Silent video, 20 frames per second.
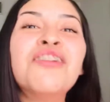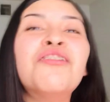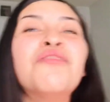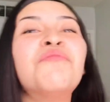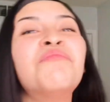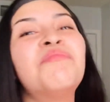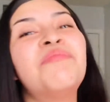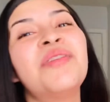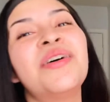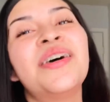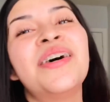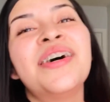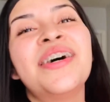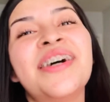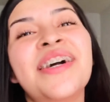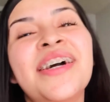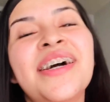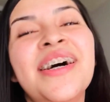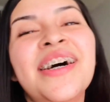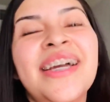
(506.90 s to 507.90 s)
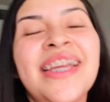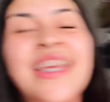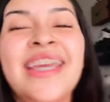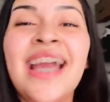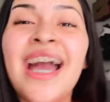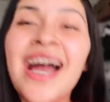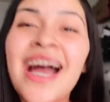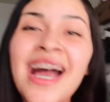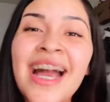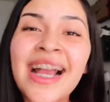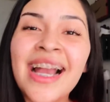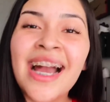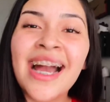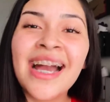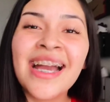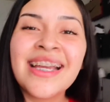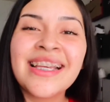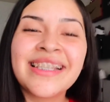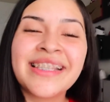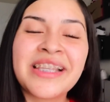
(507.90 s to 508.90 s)
but yeah
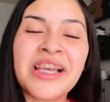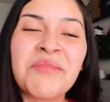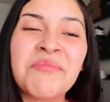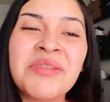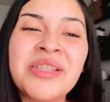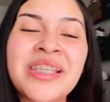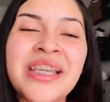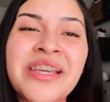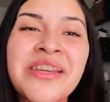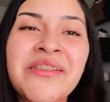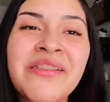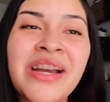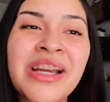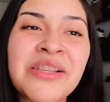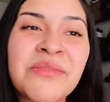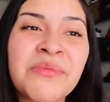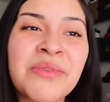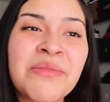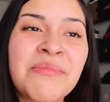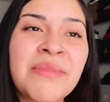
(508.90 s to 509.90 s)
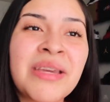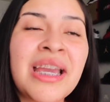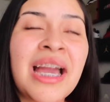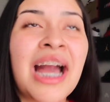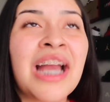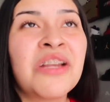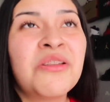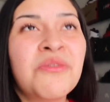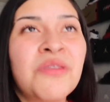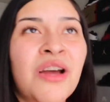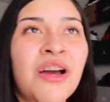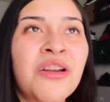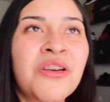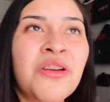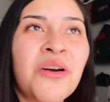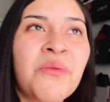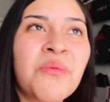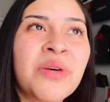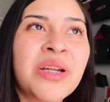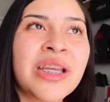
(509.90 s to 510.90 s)
guys I'm gonna take you guys with me I do not
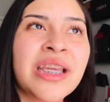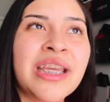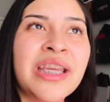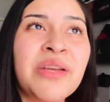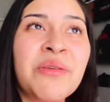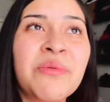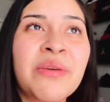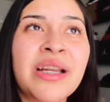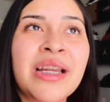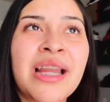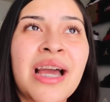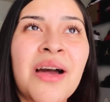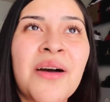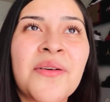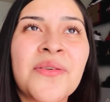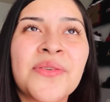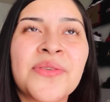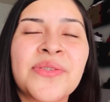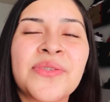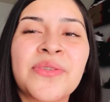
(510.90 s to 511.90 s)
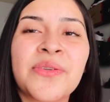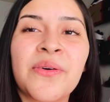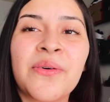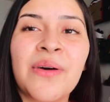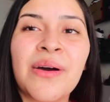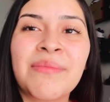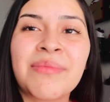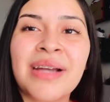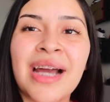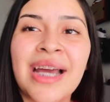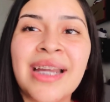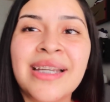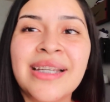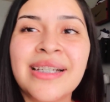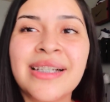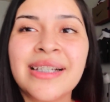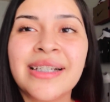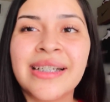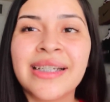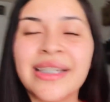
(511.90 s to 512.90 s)
know what to eat right now so I'm kind
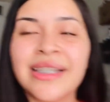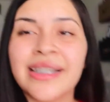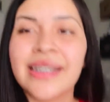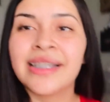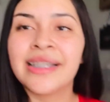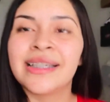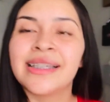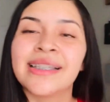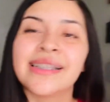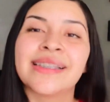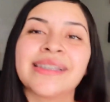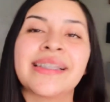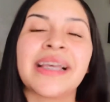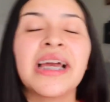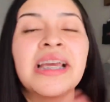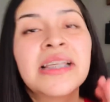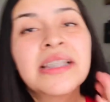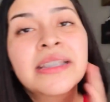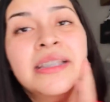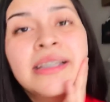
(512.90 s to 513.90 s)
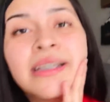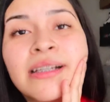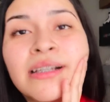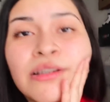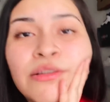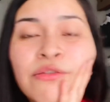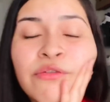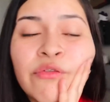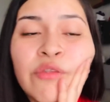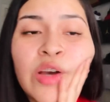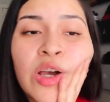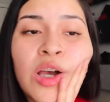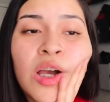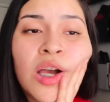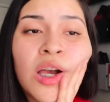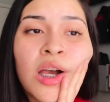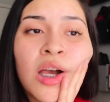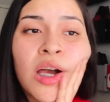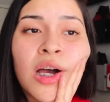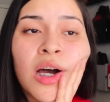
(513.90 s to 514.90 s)
of indecisive
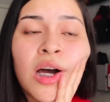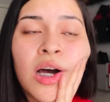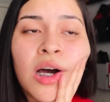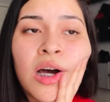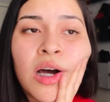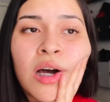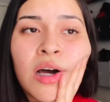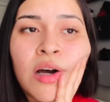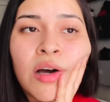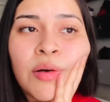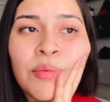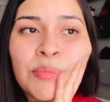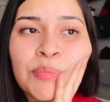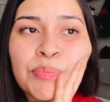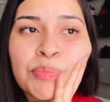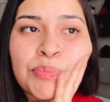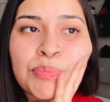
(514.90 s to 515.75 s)
um